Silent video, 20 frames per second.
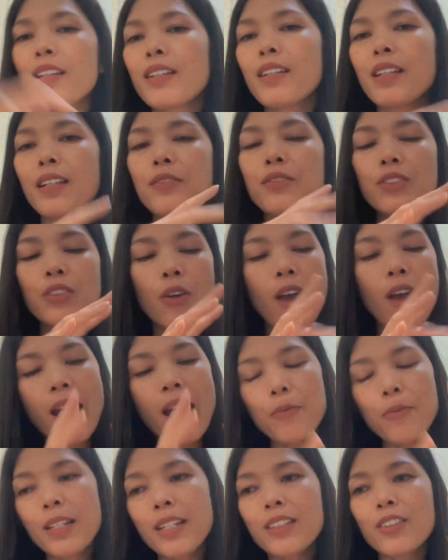So I
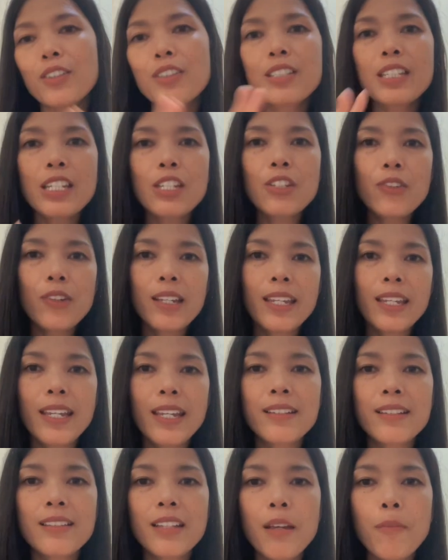will continue
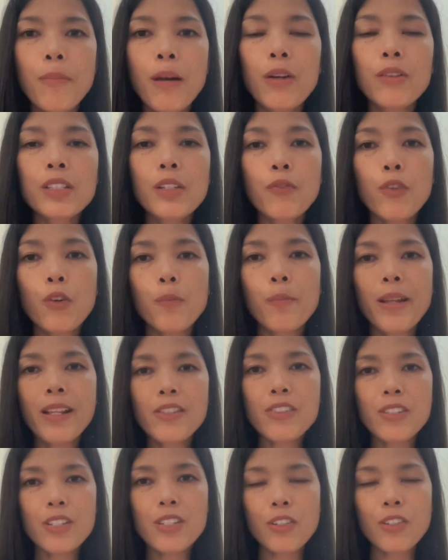again about the
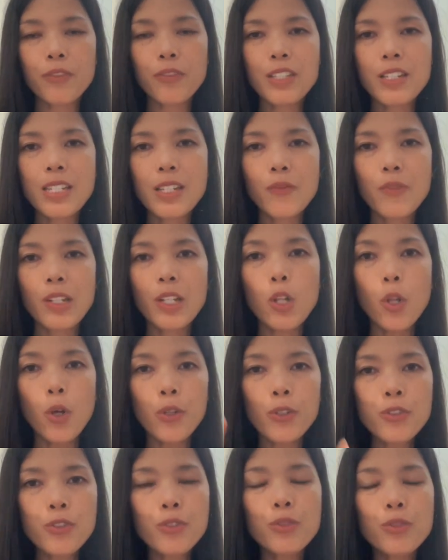formations of the civil
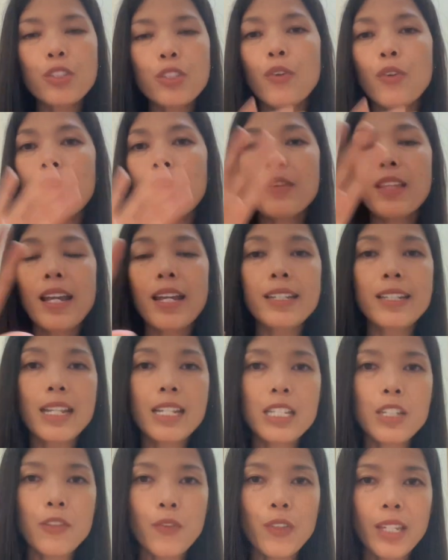lawsuit. You have the
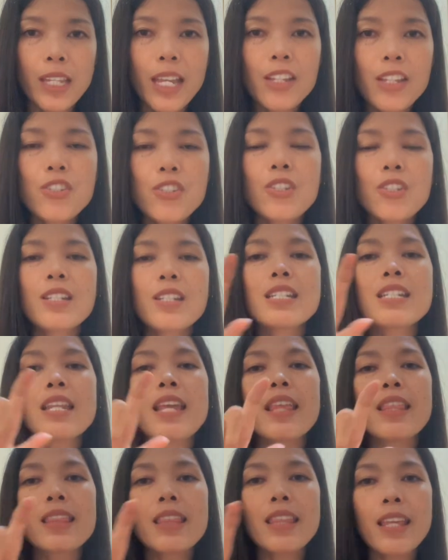identifications,
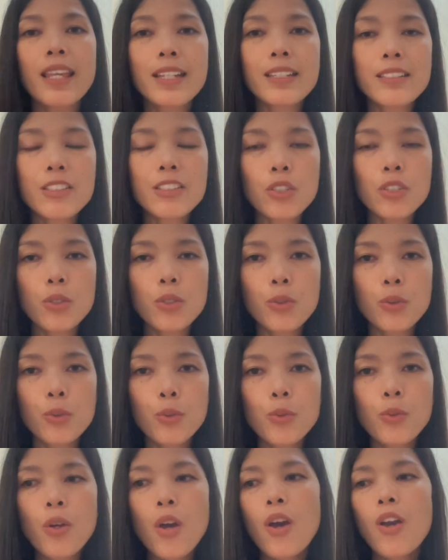and then
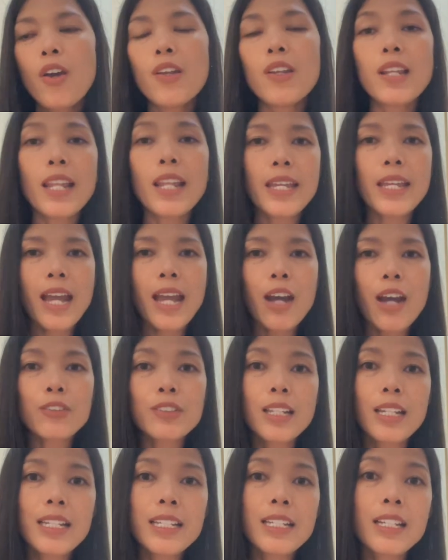you lay out the
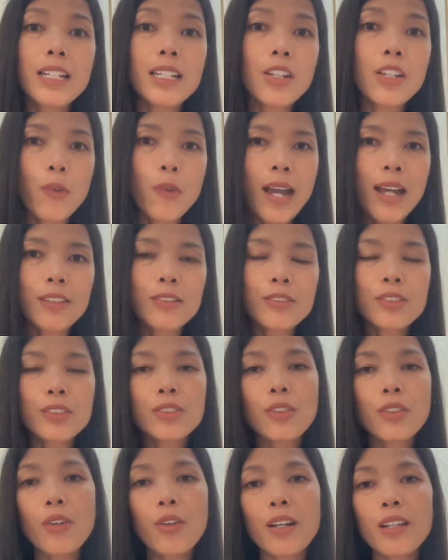legal ground
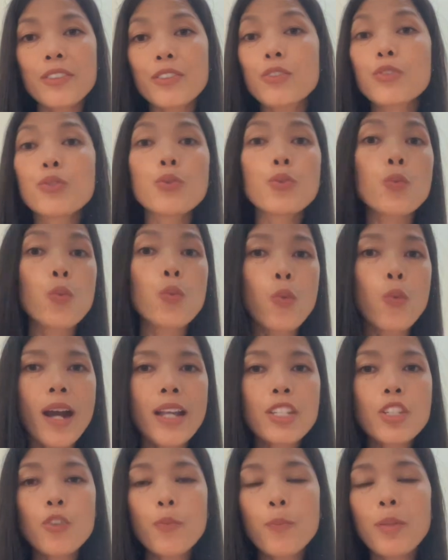as to why
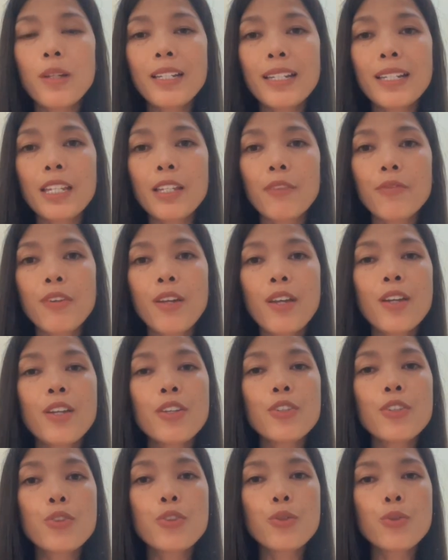you believe
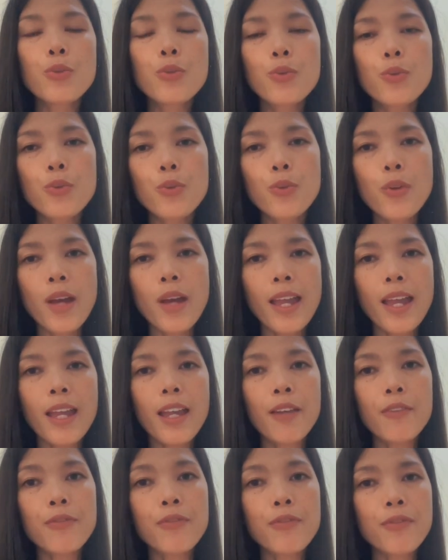you
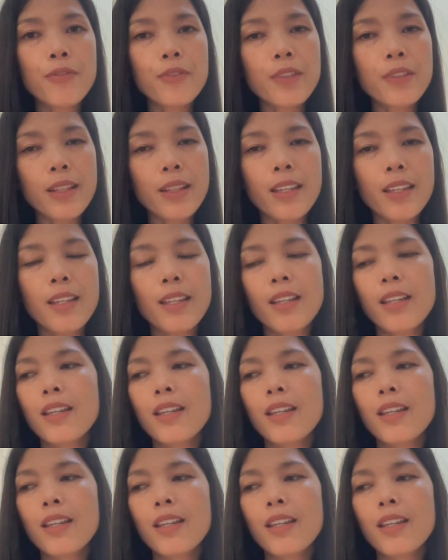have the